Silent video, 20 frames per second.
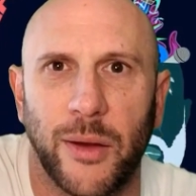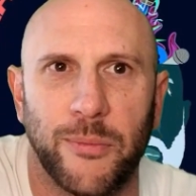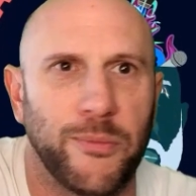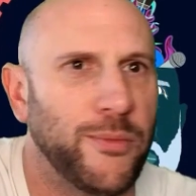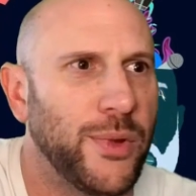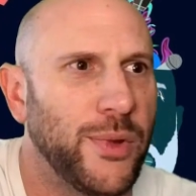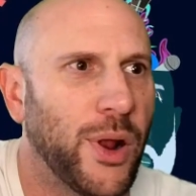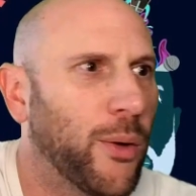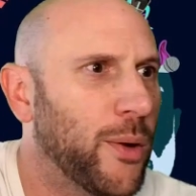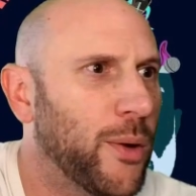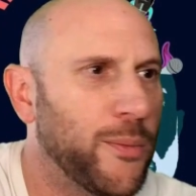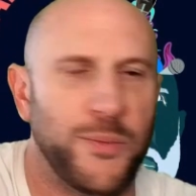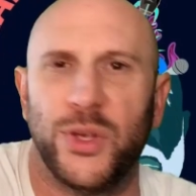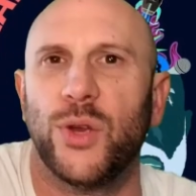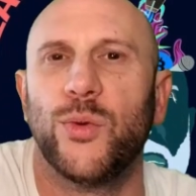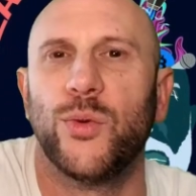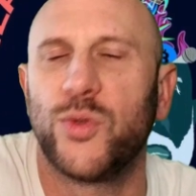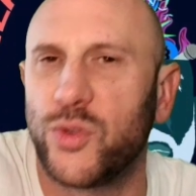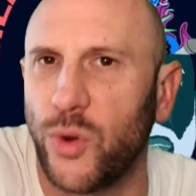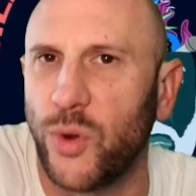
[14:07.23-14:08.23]
you know,
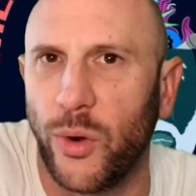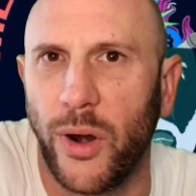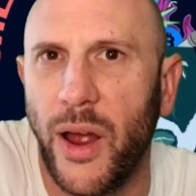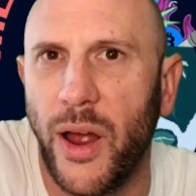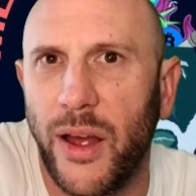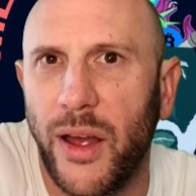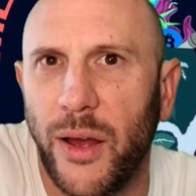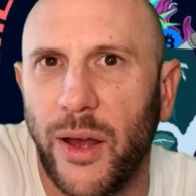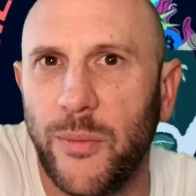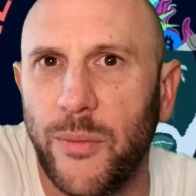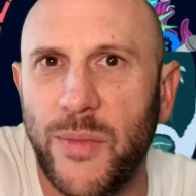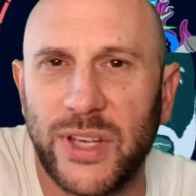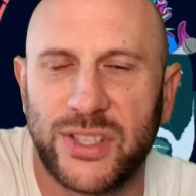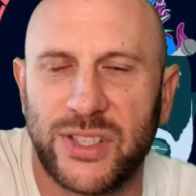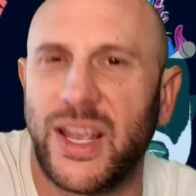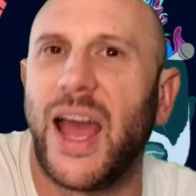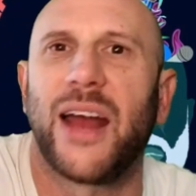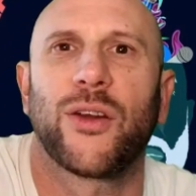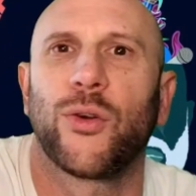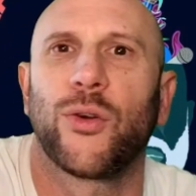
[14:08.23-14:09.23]
abuse or
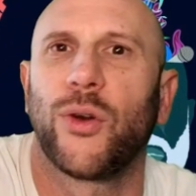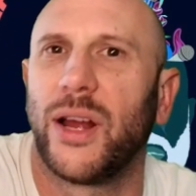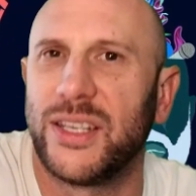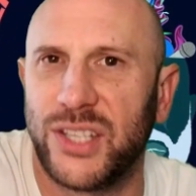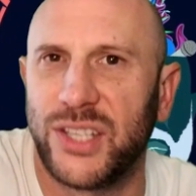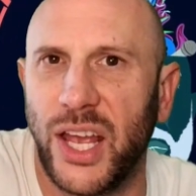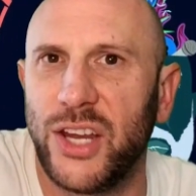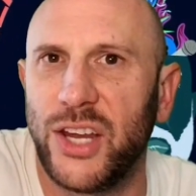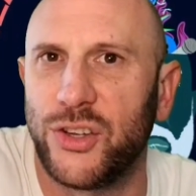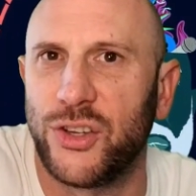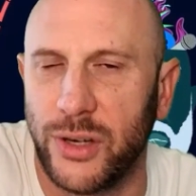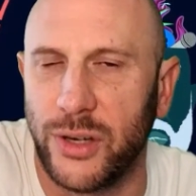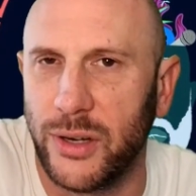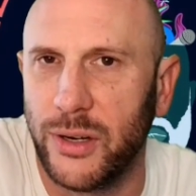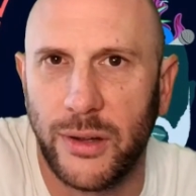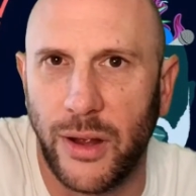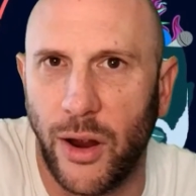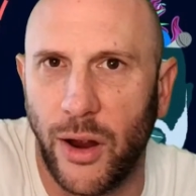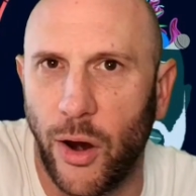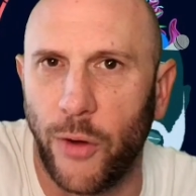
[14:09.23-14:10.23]
miscategorization,
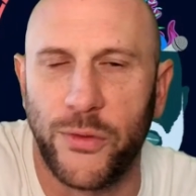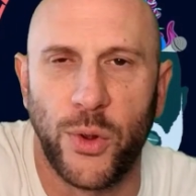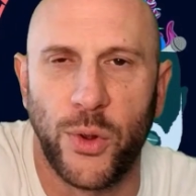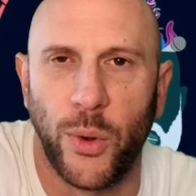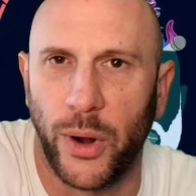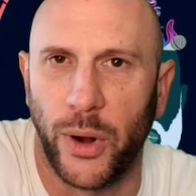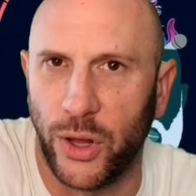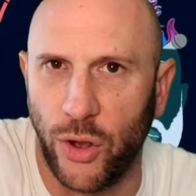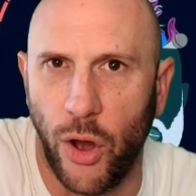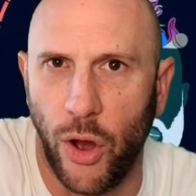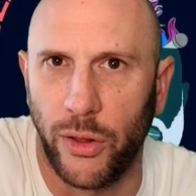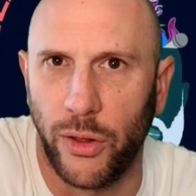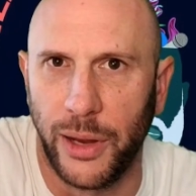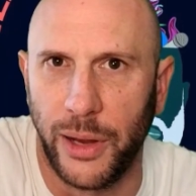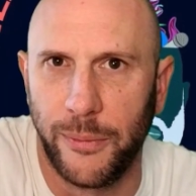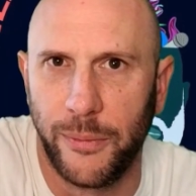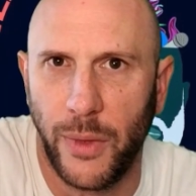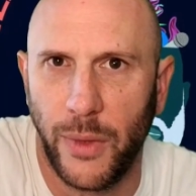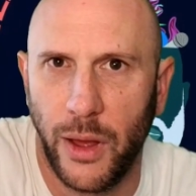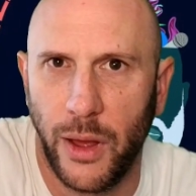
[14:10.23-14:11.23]
however you want to call
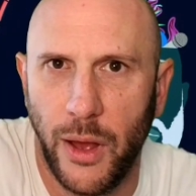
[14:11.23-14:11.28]
it,